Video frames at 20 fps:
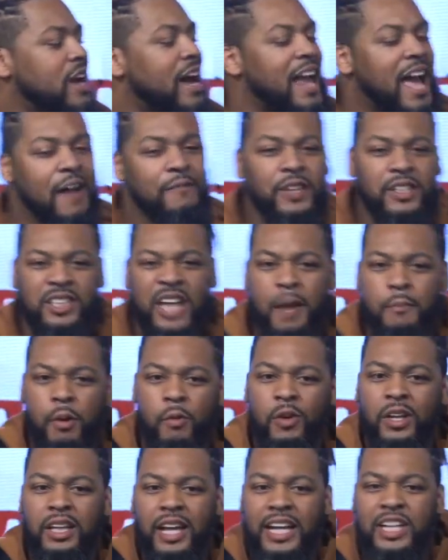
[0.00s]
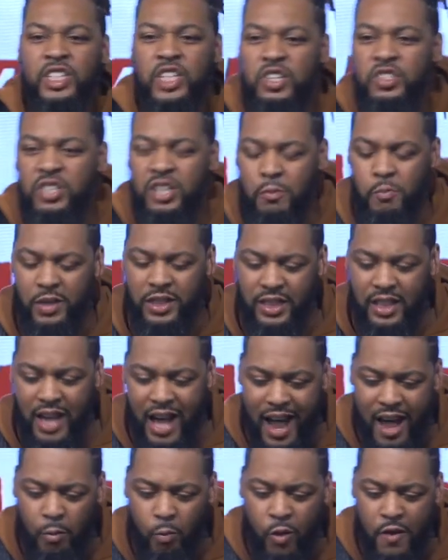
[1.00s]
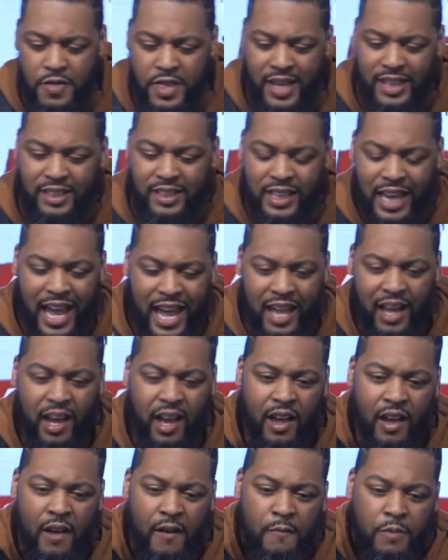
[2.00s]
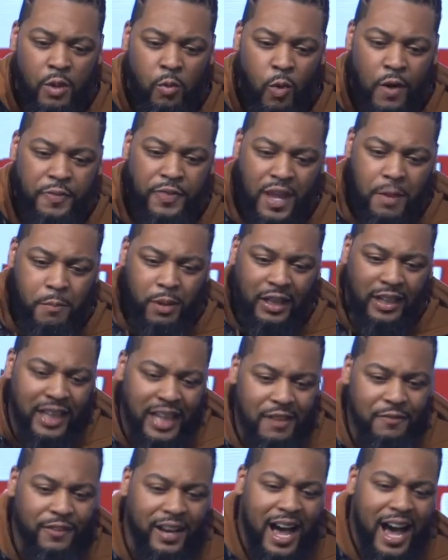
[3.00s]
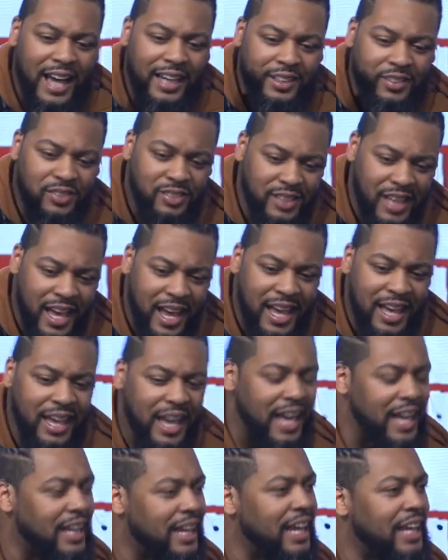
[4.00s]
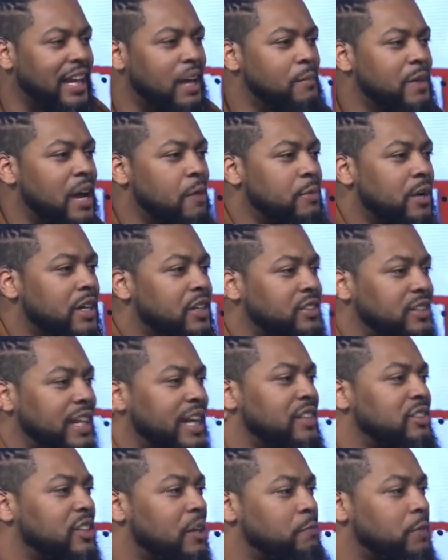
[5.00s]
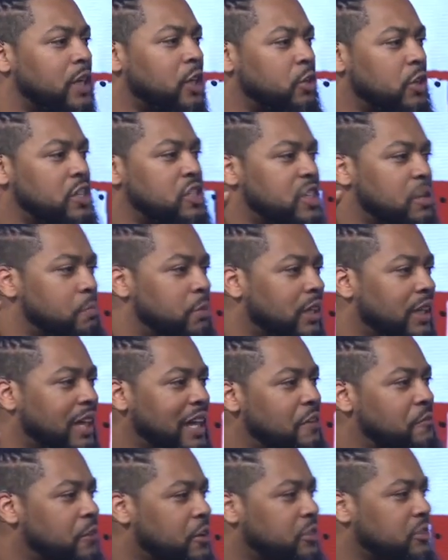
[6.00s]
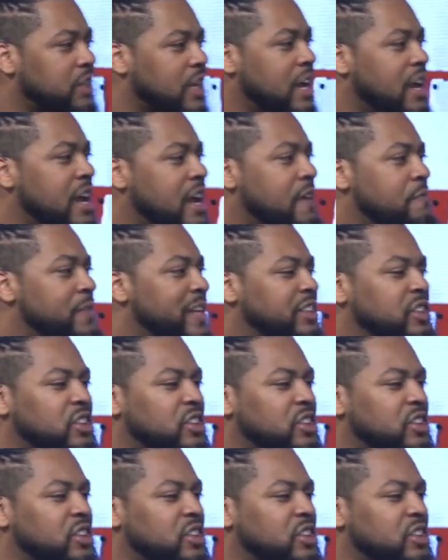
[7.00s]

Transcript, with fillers: have the type of relationship with God where they take what they believe God is saying. And, and, let me help you understand something, Christian believers. This is